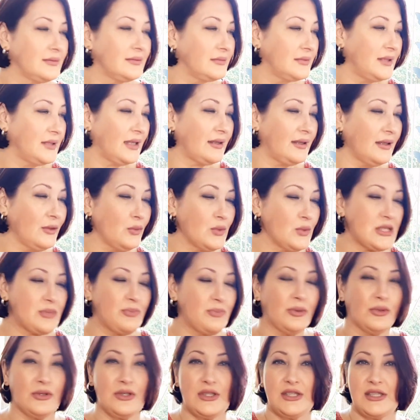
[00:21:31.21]
Nothing was
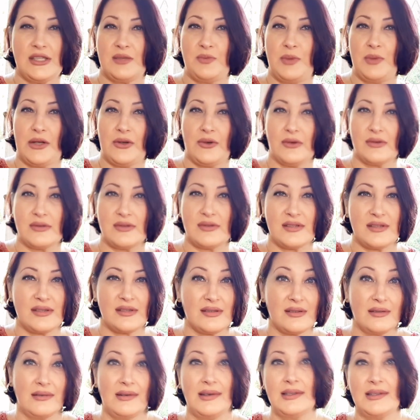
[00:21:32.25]
bought just
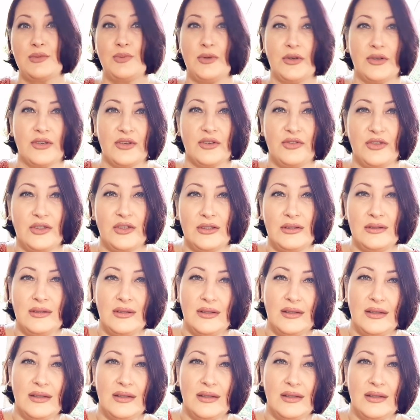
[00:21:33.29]
because it's beautiful.